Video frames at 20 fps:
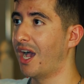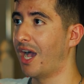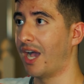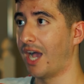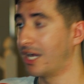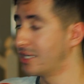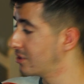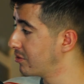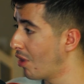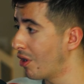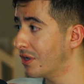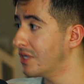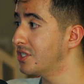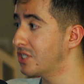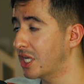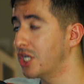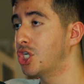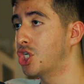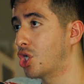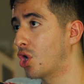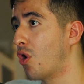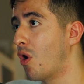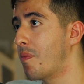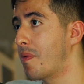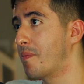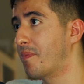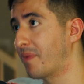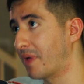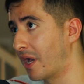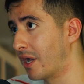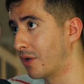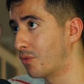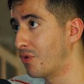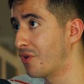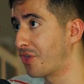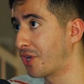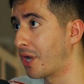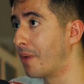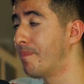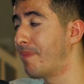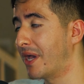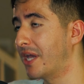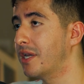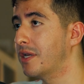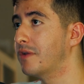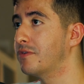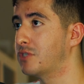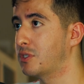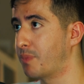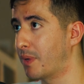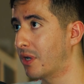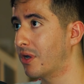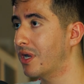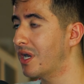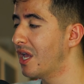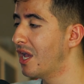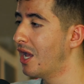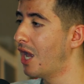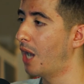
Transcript: As long as they show up with a competitive spirit,